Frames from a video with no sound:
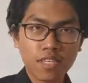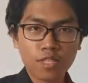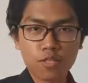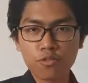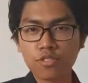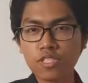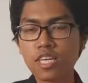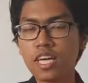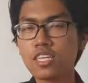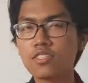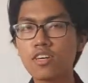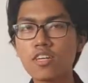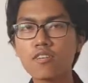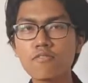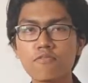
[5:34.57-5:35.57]
Rooting
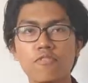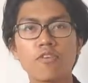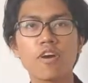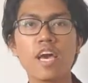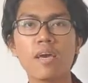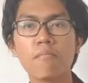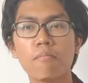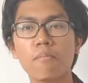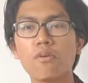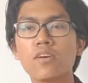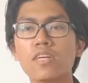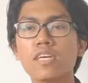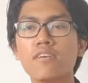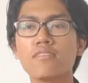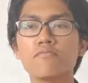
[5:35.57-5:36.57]
Android for ad
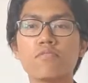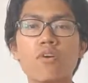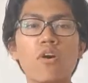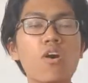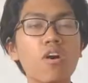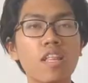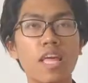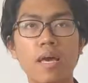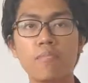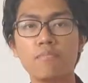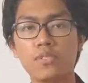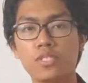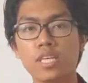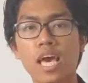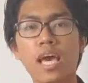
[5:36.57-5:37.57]
blocking for all
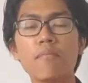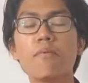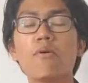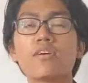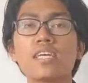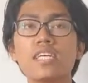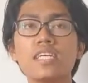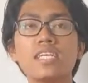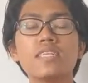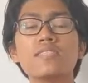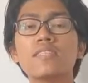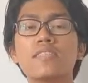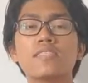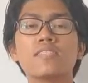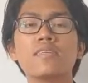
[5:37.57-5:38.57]
apps. Ad blocking
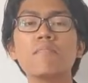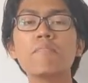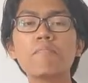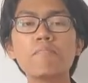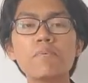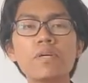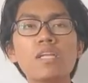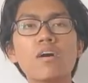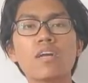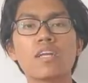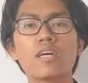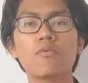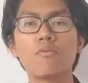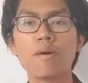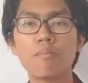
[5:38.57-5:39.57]
is a simple on
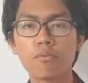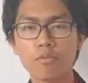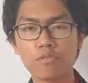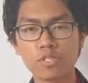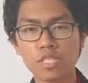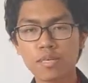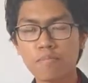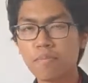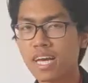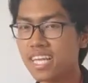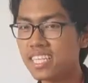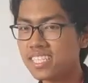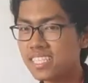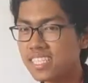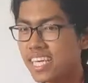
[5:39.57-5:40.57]
a web browser, but
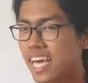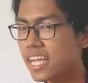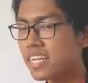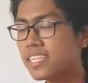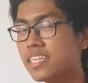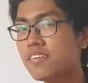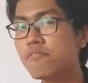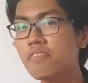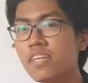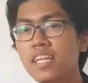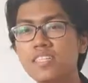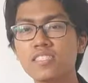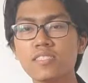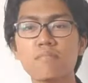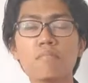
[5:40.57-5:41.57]
it gets
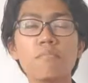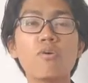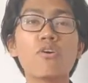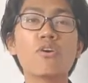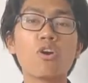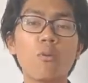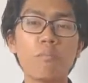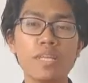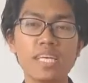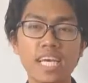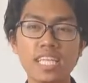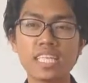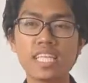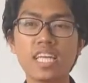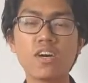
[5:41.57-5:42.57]
infinitely more
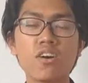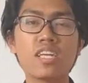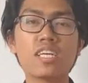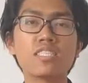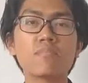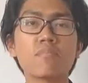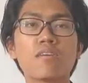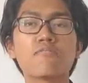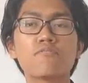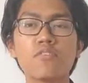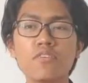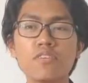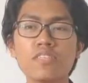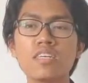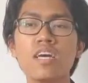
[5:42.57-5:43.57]
complicated on a
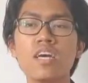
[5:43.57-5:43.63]
smartphone